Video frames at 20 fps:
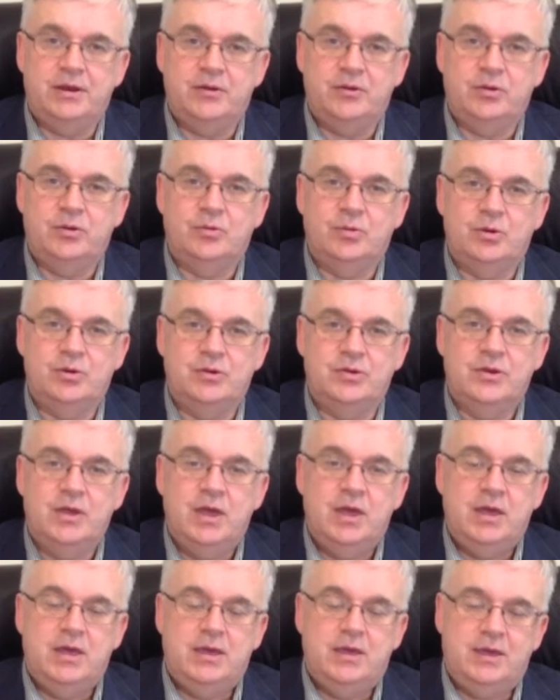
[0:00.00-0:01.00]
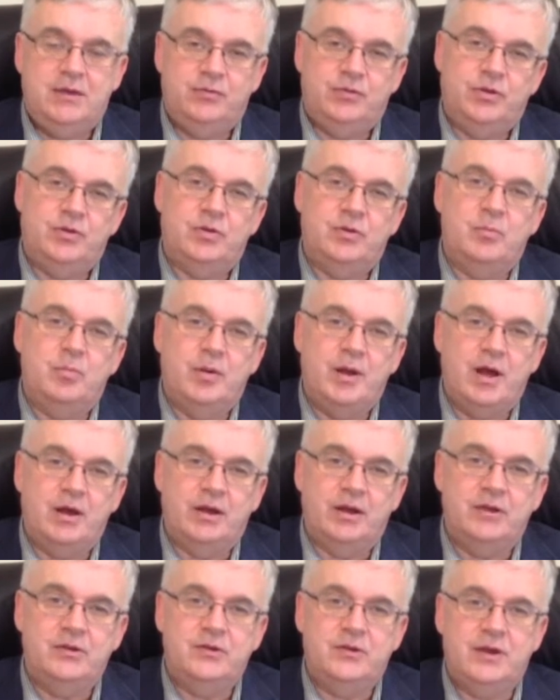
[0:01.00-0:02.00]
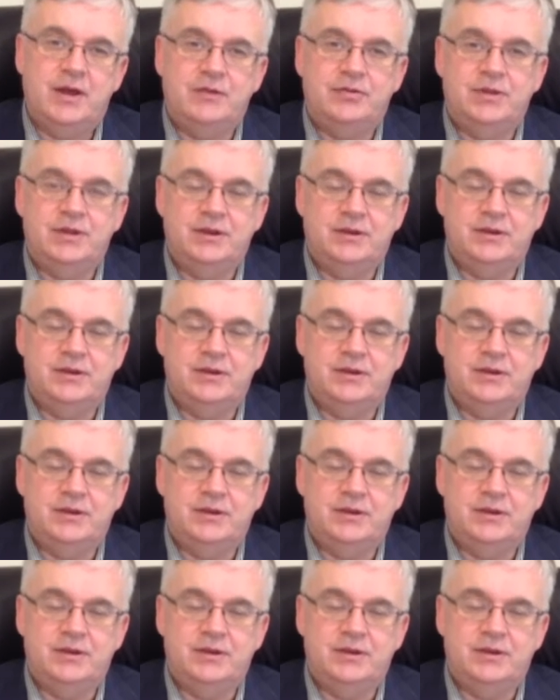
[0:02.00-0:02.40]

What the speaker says: other words, if there's a blockage and they